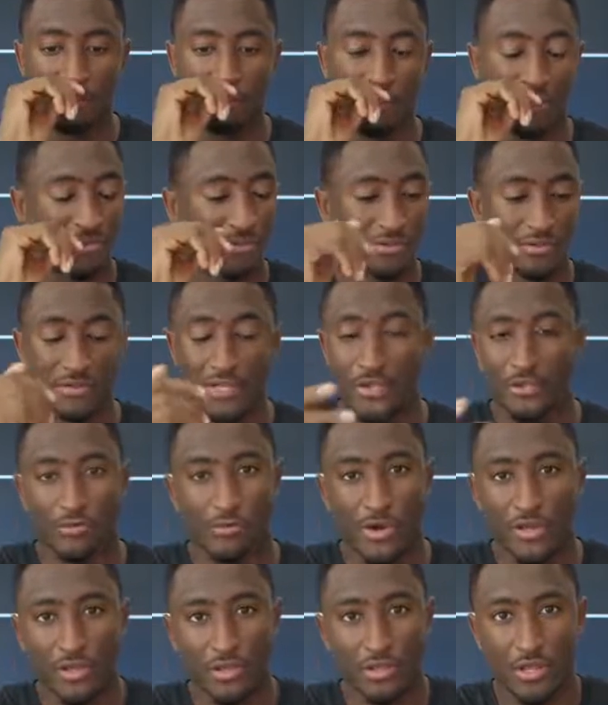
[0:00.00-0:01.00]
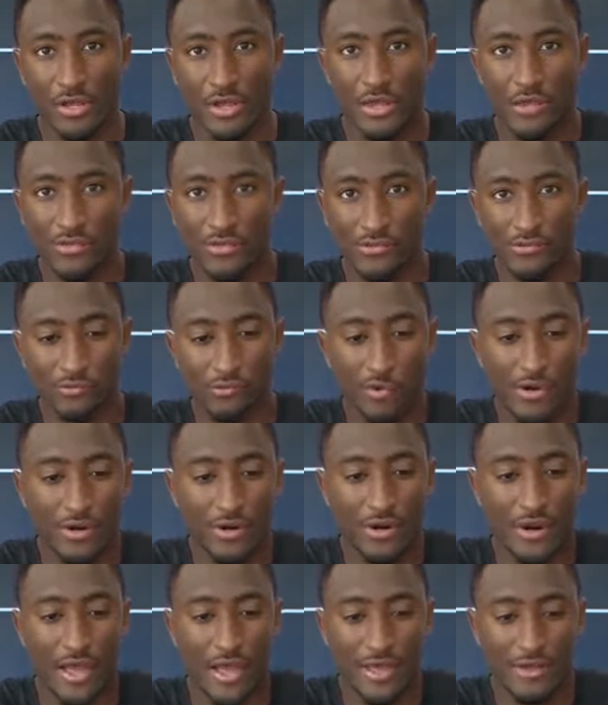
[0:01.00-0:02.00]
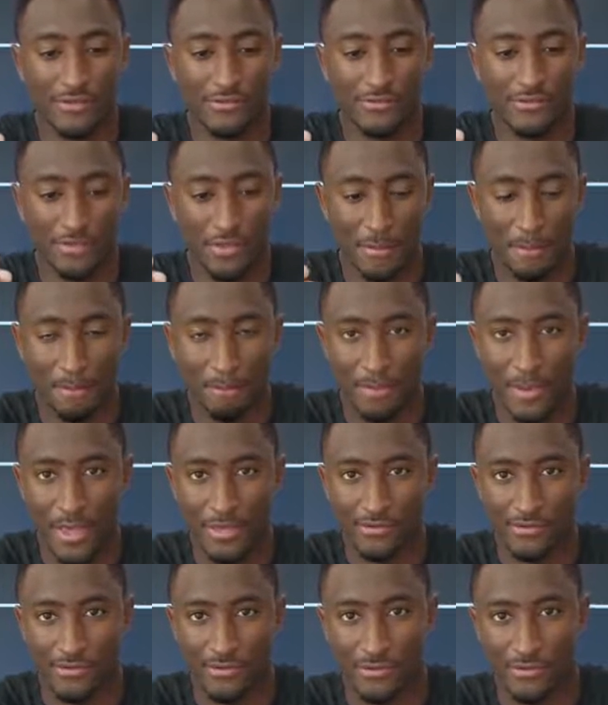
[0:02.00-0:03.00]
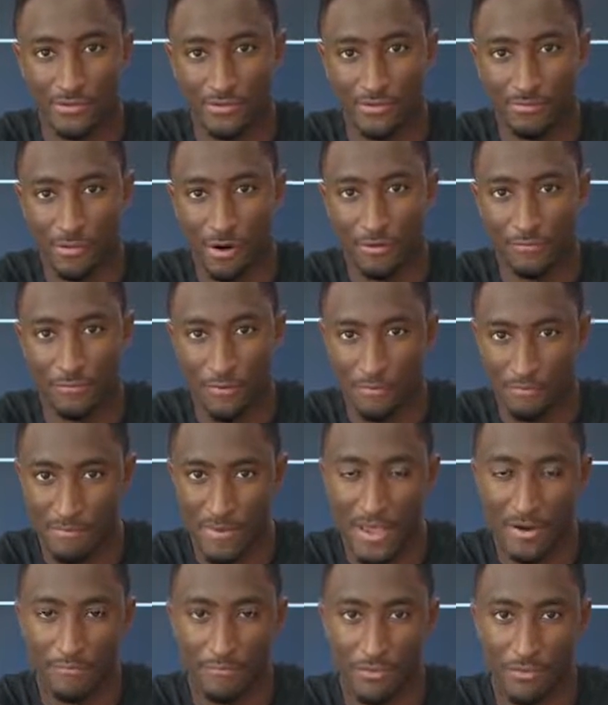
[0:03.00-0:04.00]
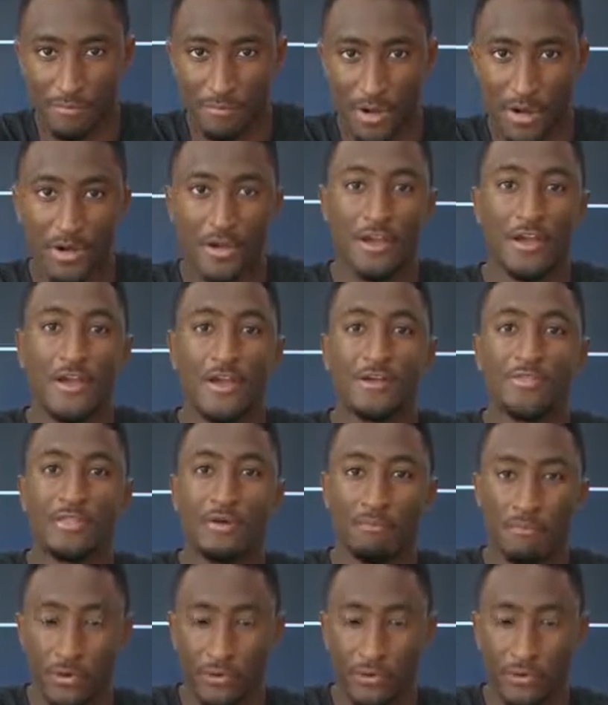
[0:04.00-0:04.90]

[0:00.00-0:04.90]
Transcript: But either way you look at it, this winner has the best smartphone bang for the buck, the